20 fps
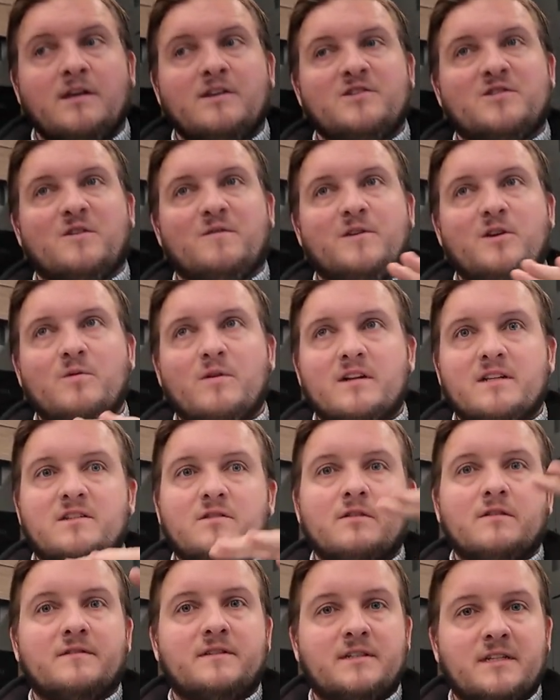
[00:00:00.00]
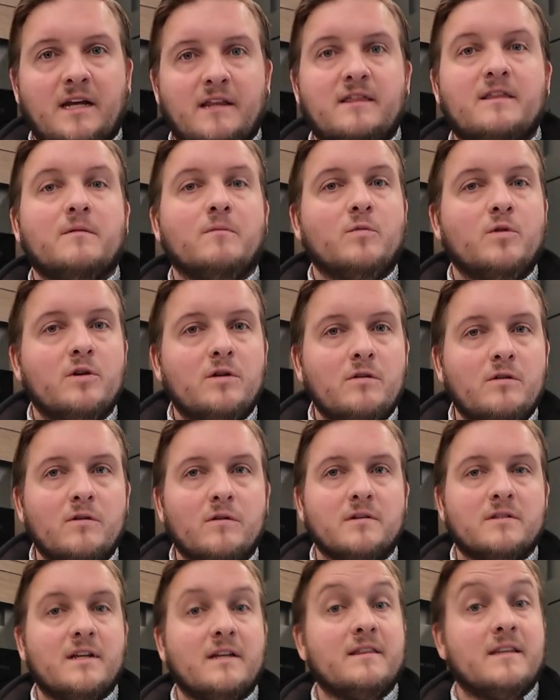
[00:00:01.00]
So if you want to sort of set the mood
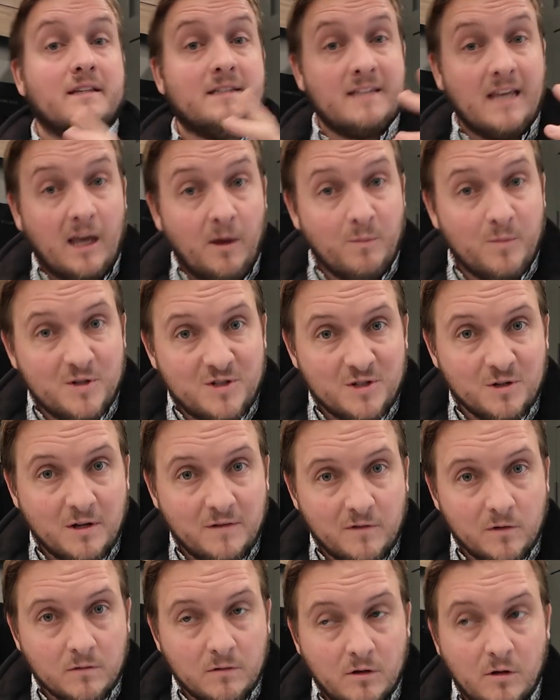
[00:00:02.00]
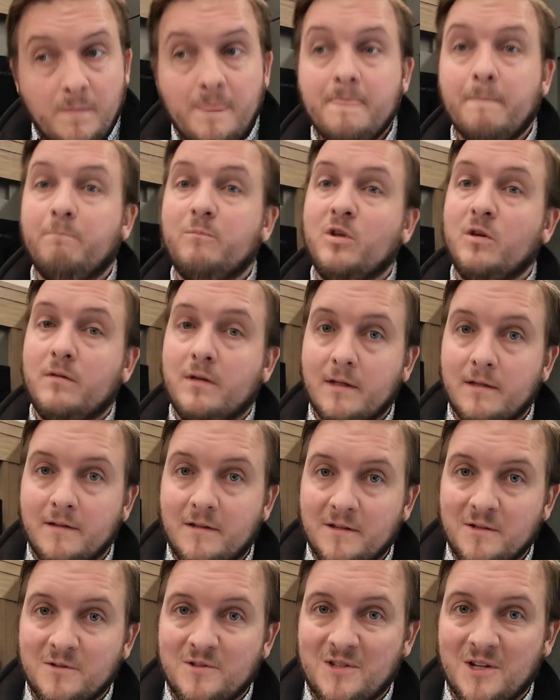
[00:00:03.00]
or set the temperature of the room, you can
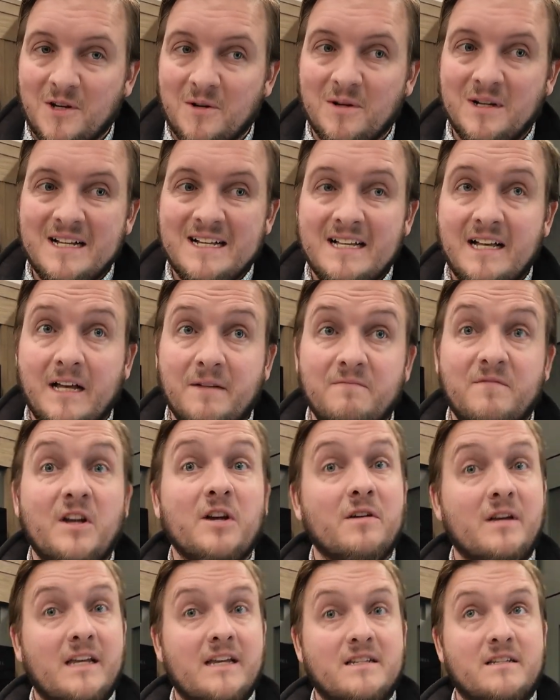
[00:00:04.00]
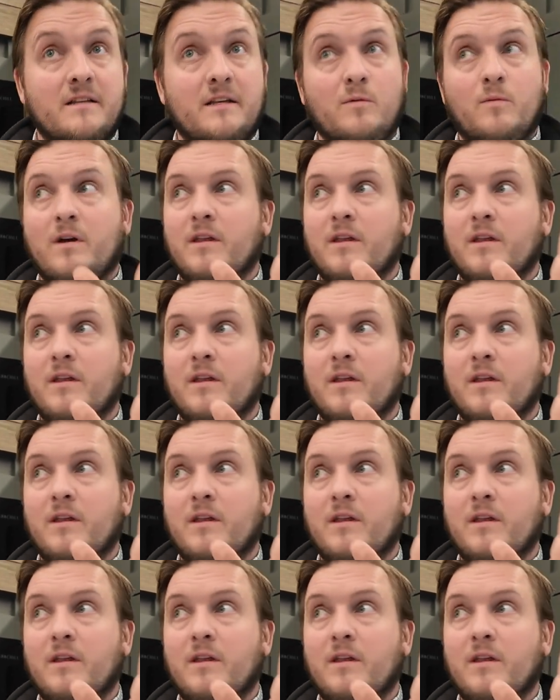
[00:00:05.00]
do so very easily.